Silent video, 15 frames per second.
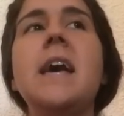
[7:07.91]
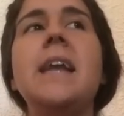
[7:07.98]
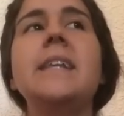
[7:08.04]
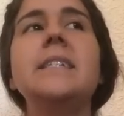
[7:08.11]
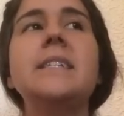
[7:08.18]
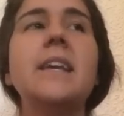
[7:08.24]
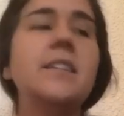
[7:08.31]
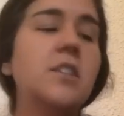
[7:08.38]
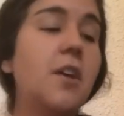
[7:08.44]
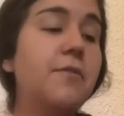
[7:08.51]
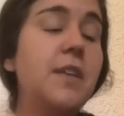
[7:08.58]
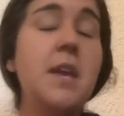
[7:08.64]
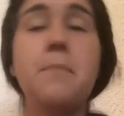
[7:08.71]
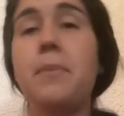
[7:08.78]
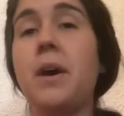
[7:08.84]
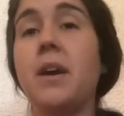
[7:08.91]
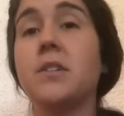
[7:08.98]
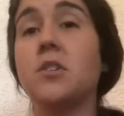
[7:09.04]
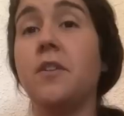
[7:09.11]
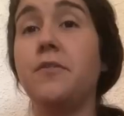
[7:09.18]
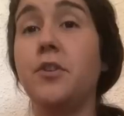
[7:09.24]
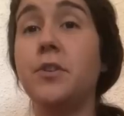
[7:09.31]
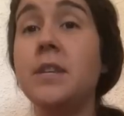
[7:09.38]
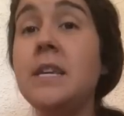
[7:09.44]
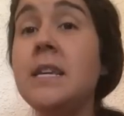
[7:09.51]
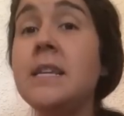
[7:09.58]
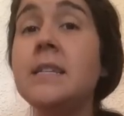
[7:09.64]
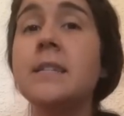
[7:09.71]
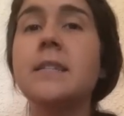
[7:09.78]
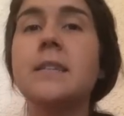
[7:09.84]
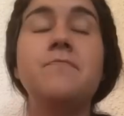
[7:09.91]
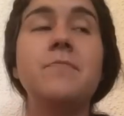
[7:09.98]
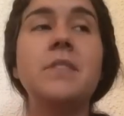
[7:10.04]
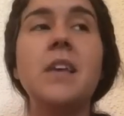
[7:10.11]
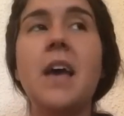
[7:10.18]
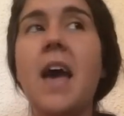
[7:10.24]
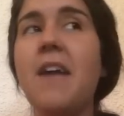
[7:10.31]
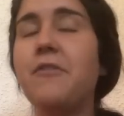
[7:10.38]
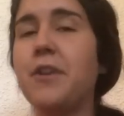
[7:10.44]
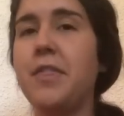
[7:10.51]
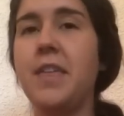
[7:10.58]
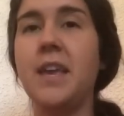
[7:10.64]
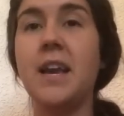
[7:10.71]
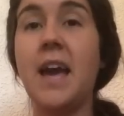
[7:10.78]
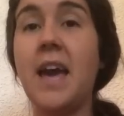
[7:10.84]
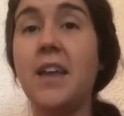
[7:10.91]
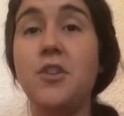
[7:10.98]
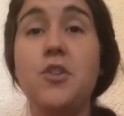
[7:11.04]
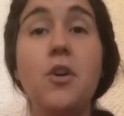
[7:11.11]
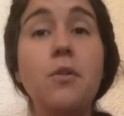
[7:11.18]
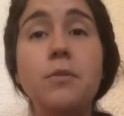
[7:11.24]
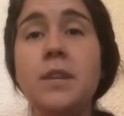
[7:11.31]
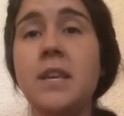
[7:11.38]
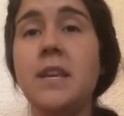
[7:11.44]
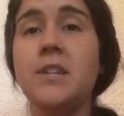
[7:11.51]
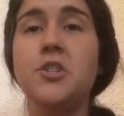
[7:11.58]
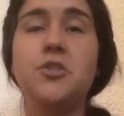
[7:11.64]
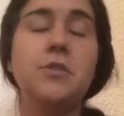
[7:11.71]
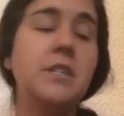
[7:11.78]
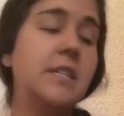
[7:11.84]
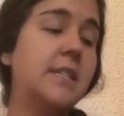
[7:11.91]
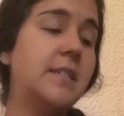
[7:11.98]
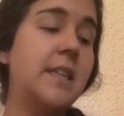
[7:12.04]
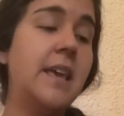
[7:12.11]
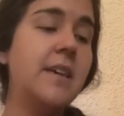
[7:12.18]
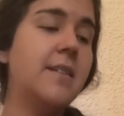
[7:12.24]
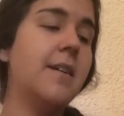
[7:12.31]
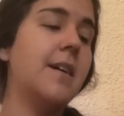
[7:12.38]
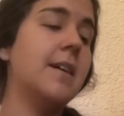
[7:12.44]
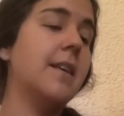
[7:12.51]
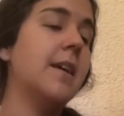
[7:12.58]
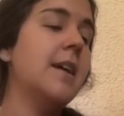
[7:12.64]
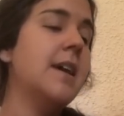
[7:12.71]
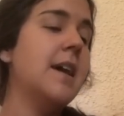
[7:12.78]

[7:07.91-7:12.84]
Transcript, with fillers: And it takes off the impact off your knees, everything. I had no knee injuries, thank God.